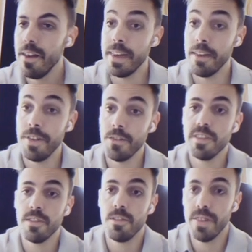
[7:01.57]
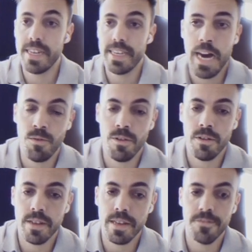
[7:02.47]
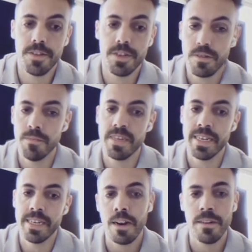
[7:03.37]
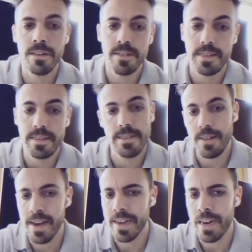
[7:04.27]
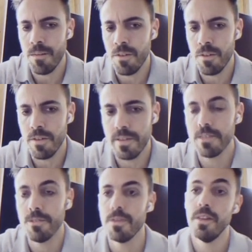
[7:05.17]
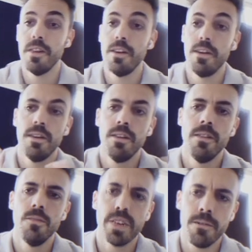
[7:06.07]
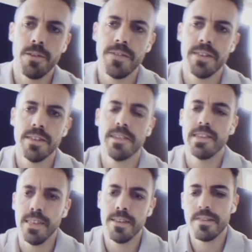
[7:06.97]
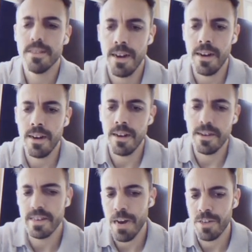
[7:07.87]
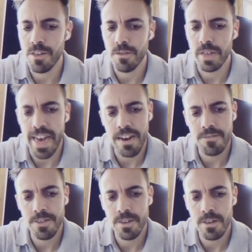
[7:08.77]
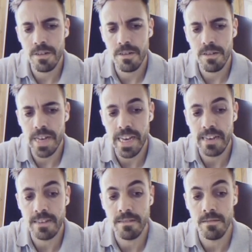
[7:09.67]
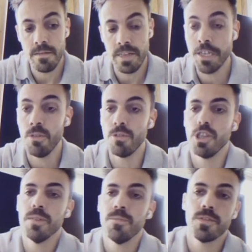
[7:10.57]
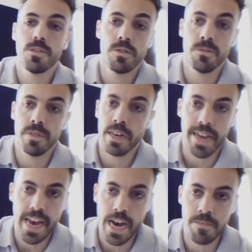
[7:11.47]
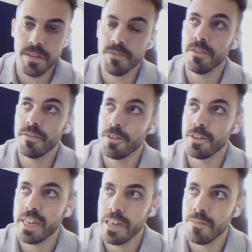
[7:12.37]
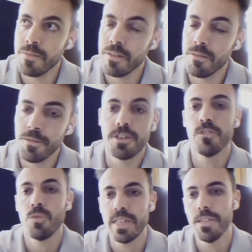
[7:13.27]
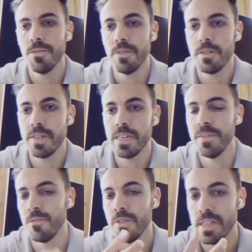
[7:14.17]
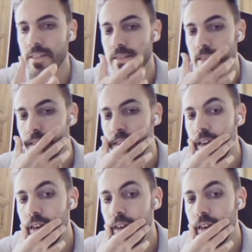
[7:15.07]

and he eventually sold that to Apple, I think for two hundred million dollars, and he's still at Apple. So when I arrived on the scene, uh, this happened shortly after, and the YOLO ship was sort of without a captain for the first time. So versions one, two, and three had been released